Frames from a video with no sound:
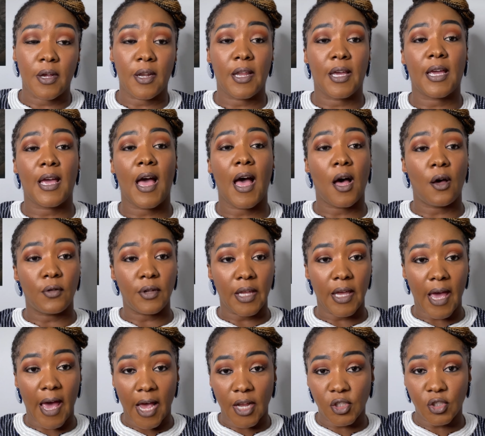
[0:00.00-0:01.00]
like how they
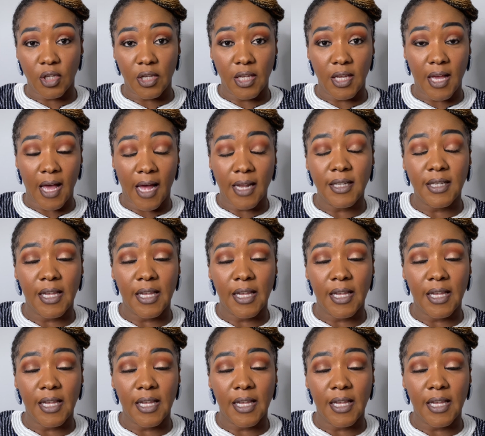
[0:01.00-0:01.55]
actually got